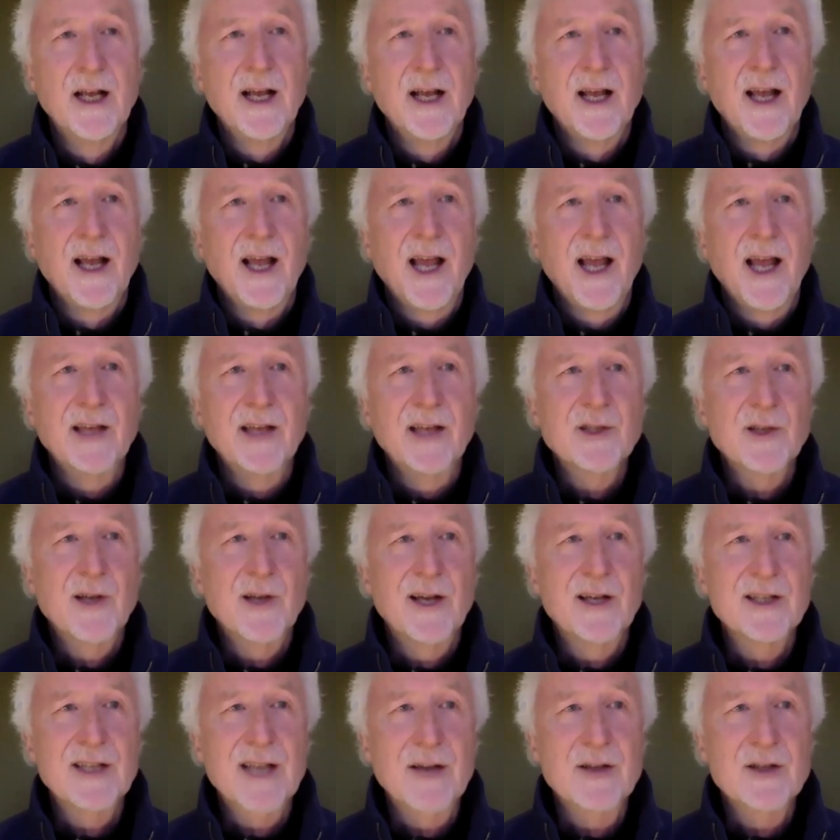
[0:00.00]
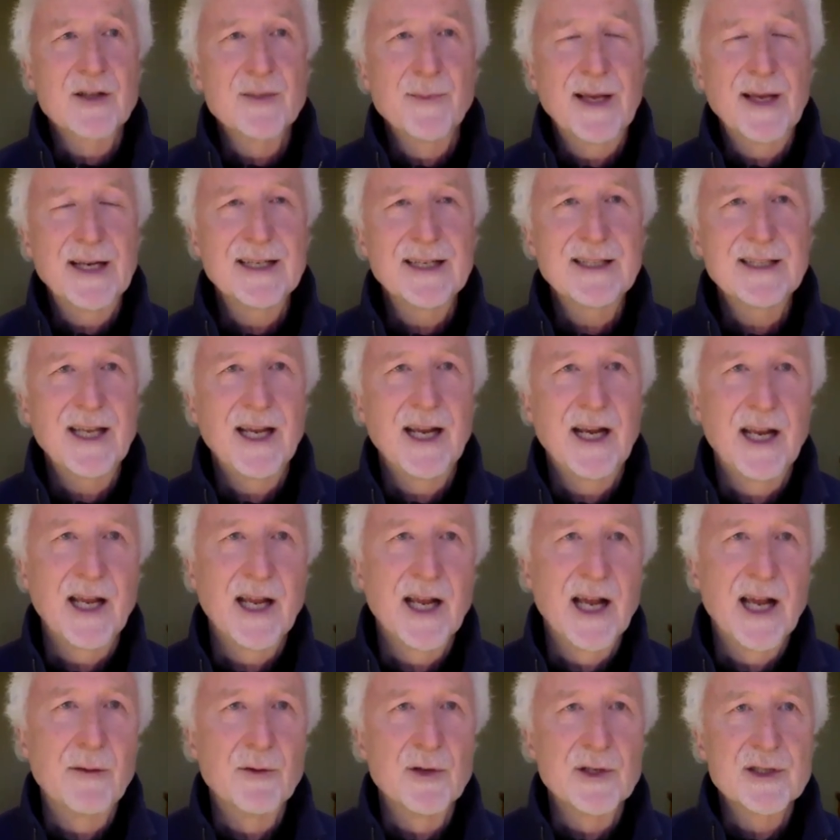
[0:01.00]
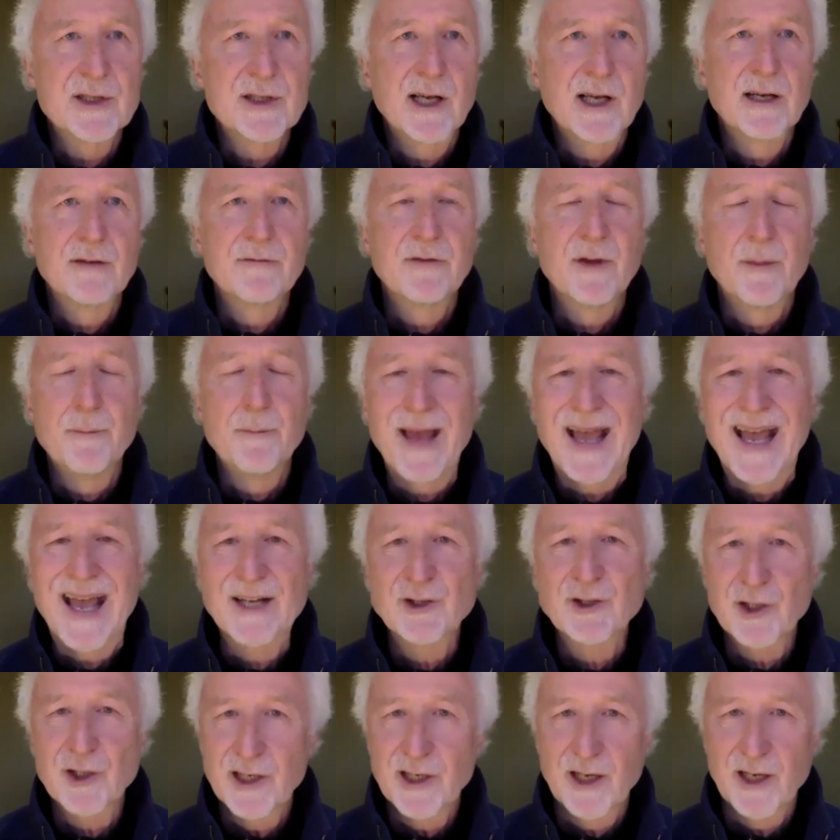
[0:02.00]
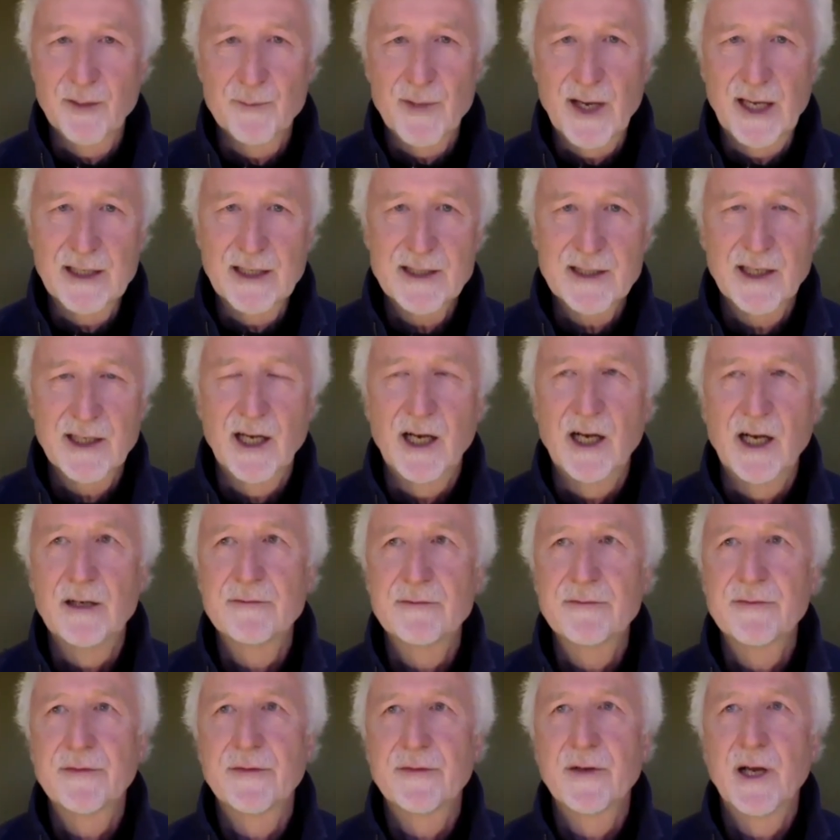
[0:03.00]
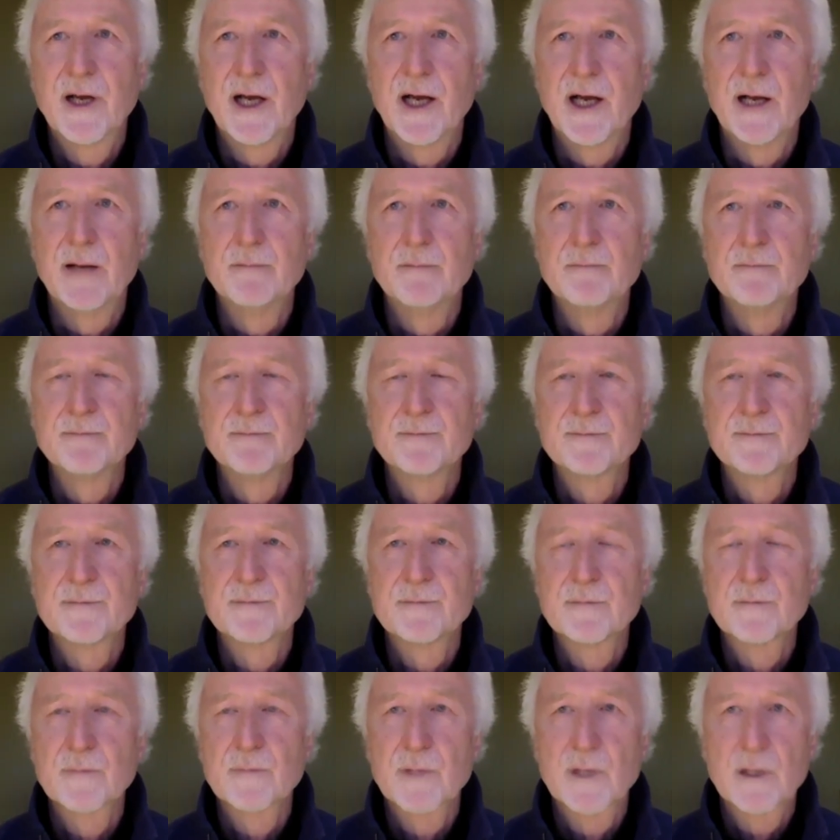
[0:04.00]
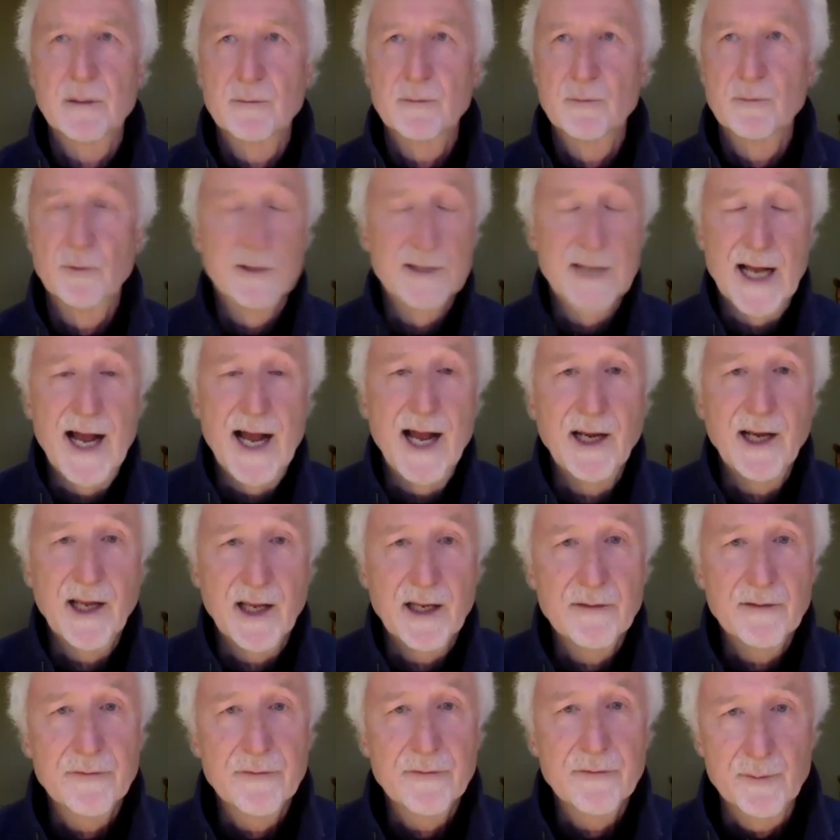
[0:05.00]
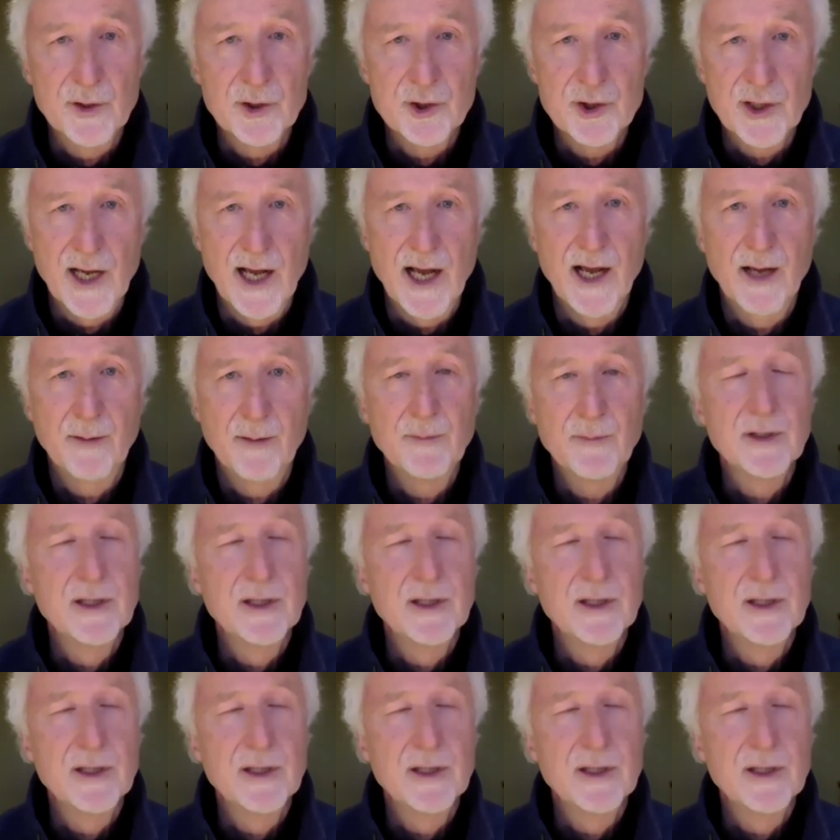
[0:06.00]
And so as I was meditating, I was kind of imagining myself resigning from the job,